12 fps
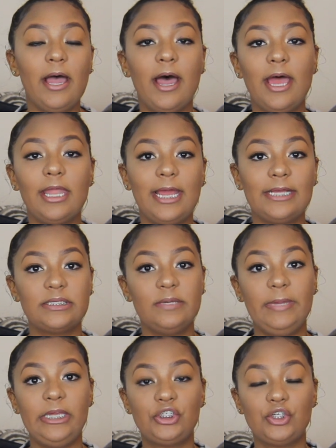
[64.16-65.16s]
I like to
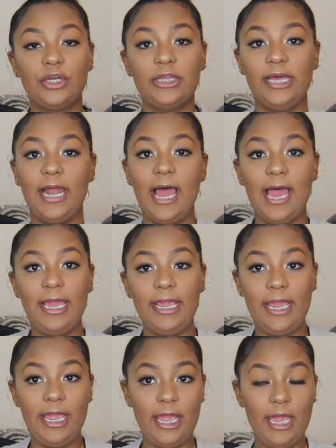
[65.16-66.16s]
make sure that
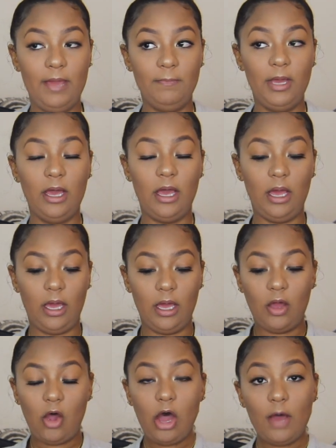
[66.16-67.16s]
I am
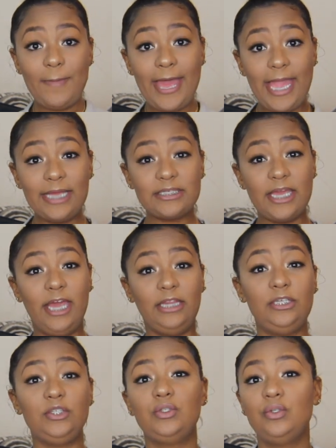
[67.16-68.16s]
all packed at
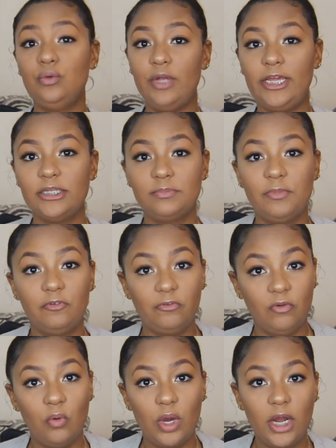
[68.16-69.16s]
least 2 days
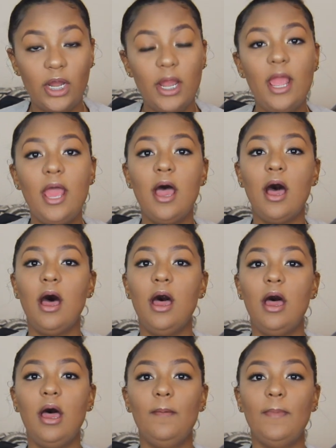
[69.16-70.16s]
before
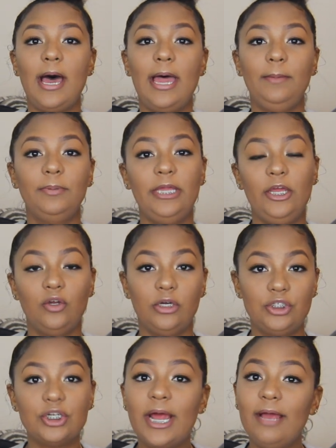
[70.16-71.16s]
I plan
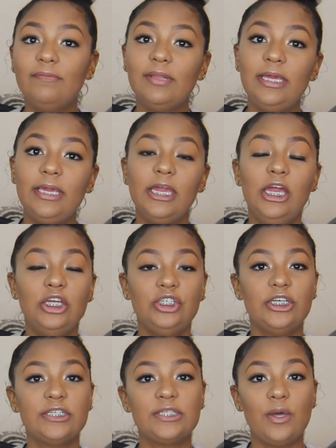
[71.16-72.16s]
on traveling,
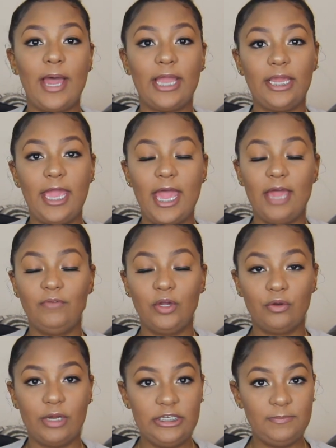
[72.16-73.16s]
just so I can have
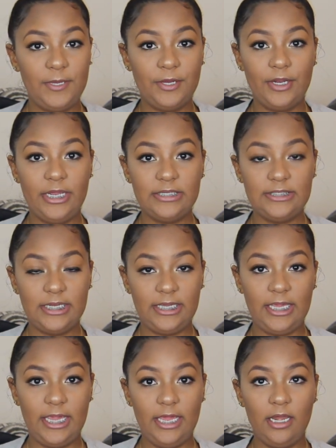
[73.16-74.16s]
a grace period to
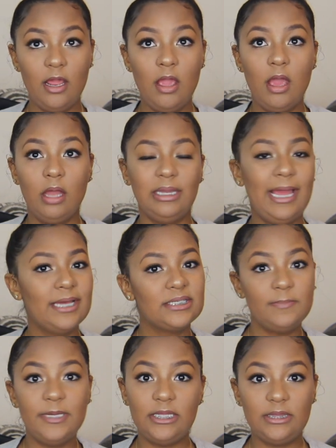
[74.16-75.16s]
get
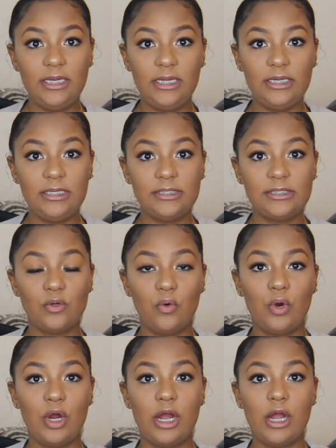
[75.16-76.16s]
last minute things
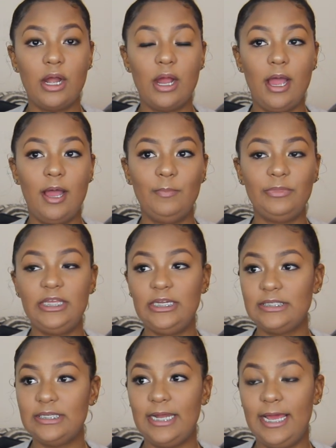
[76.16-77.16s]
or
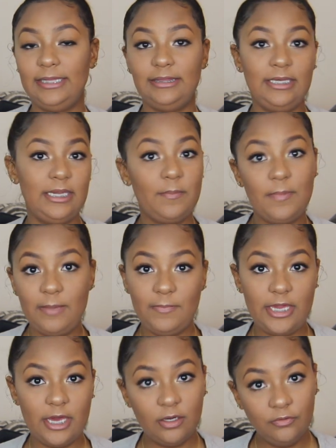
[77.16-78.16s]
things that I think may
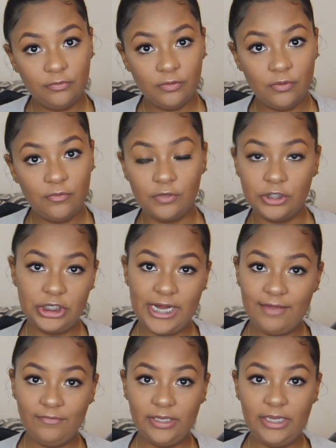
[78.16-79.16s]
be helpful for
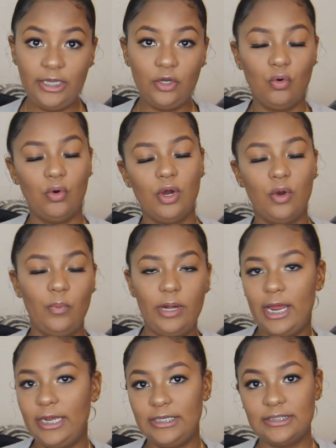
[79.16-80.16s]
traveling or
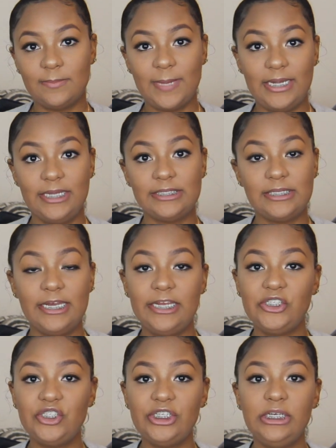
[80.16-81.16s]
when I get to my
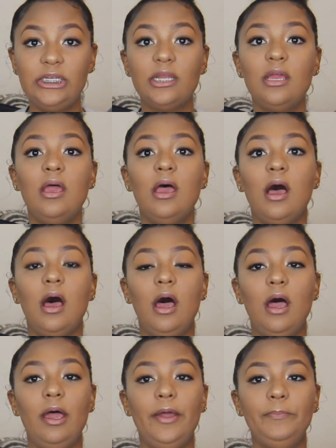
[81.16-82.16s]
destination.
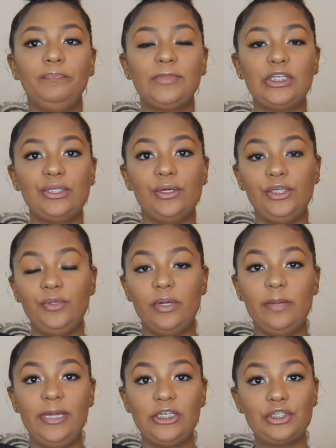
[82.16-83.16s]
So you
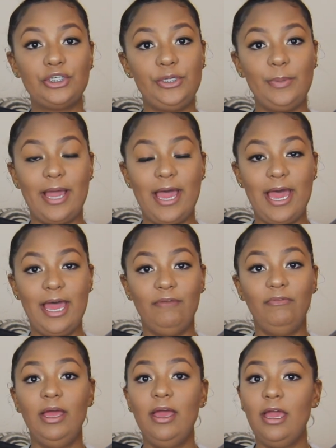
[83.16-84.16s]
want to make sure you
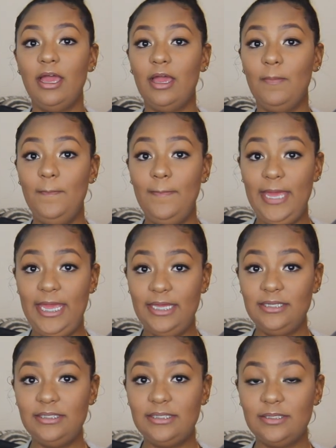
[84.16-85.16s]
have
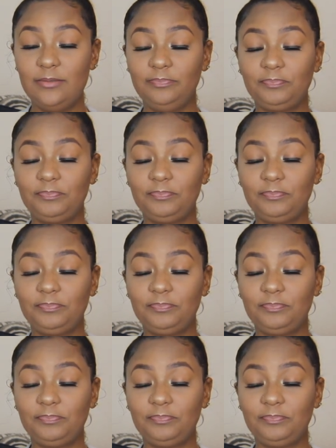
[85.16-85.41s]
meds.